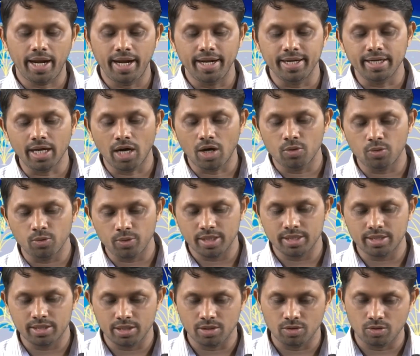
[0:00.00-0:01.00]
endowed
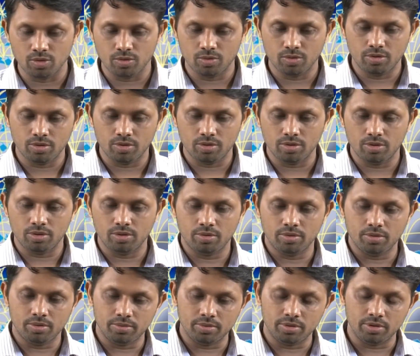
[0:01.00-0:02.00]
with
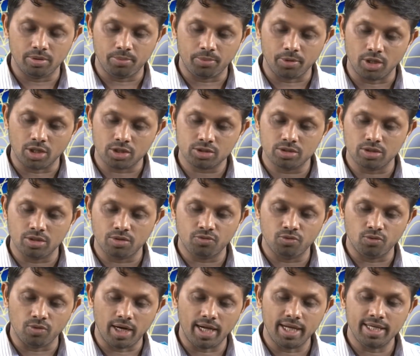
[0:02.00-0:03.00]
the production of
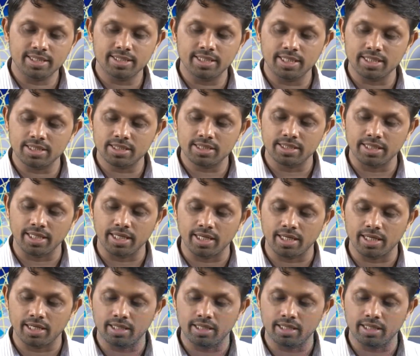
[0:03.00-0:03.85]
Y, since their